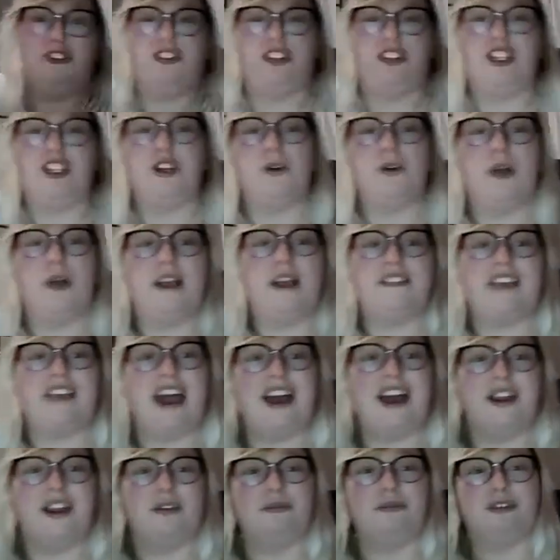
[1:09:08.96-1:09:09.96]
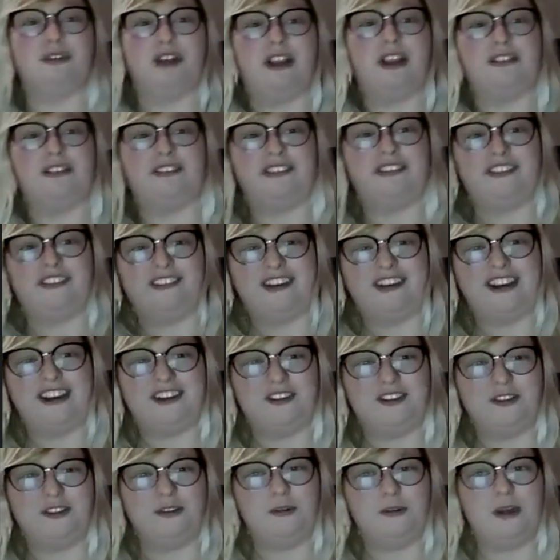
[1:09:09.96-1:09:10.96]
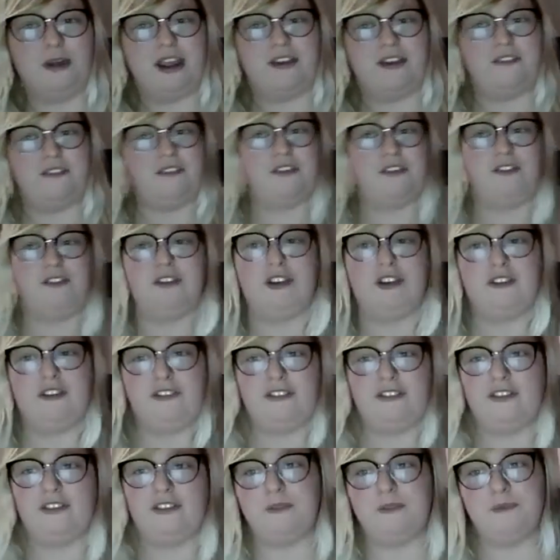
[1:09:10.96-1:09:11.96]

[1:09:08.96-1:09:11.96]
to you as Adam tries to stand in the way of the fist.